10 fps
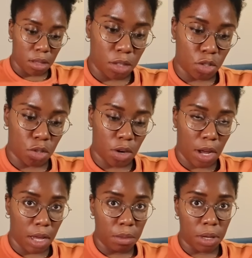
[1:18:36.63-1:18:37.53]
The true
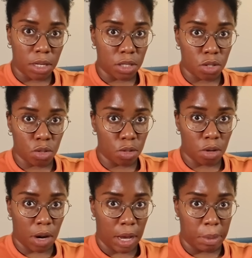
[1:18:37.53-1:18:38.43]
crime is true
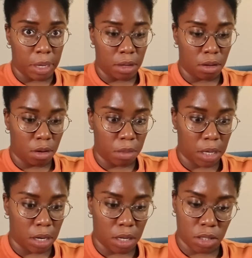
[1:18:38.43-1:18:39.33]
crime, and oh my
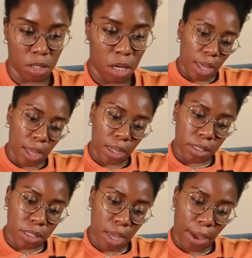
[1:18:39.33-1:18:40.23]
gosh.
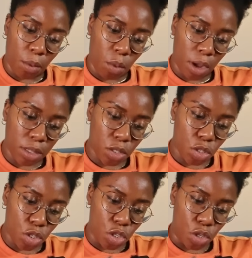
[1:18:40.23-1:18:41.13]
And I want
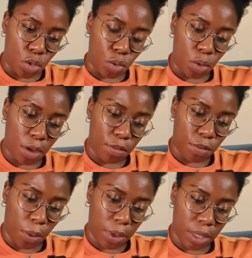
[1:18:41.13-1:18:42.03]
to
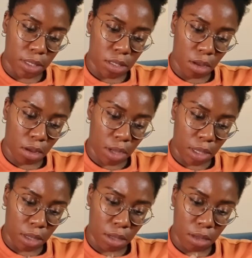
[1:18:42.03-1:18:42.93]
focus
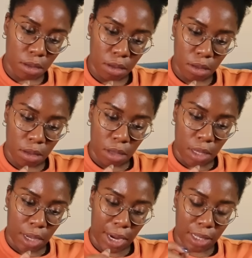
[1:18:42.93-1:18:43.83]
on
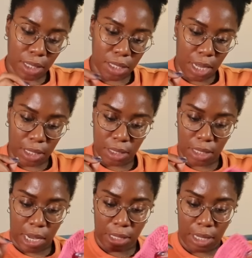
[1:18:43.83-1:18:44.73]
getting this ends
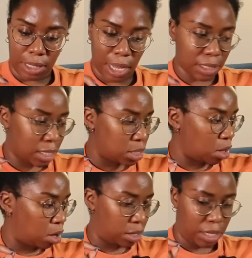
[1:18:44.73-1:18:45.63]
done and getting this
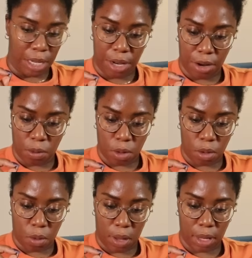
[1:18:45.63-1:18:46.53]
on here real
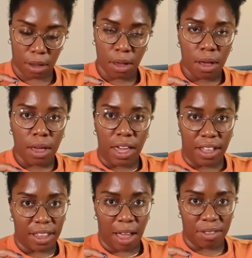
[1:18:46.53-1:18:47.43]
quick
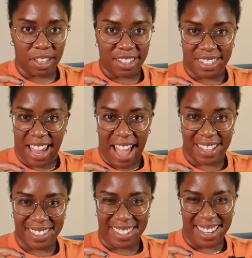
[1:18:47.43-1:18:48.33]
and have a little chat.